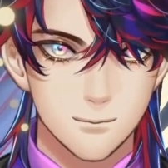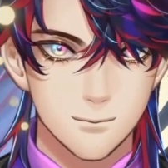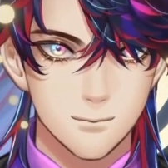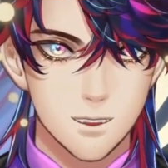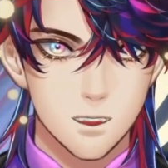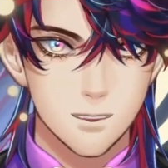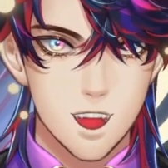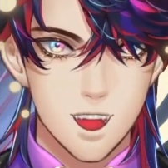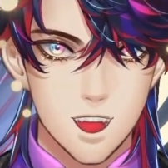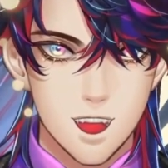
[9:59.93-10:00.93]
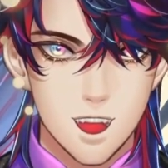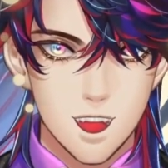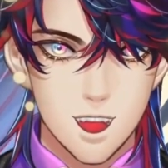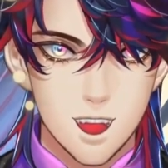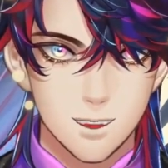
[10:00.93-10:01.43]
Yep, and then and uh,
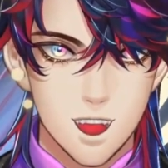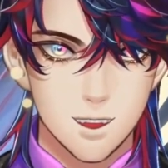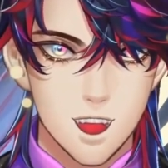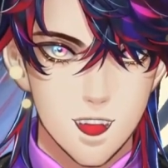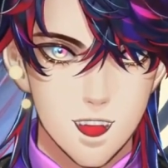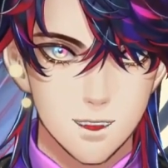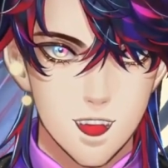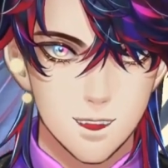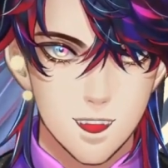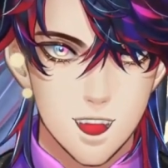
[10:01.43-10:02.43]
then this is like a big big big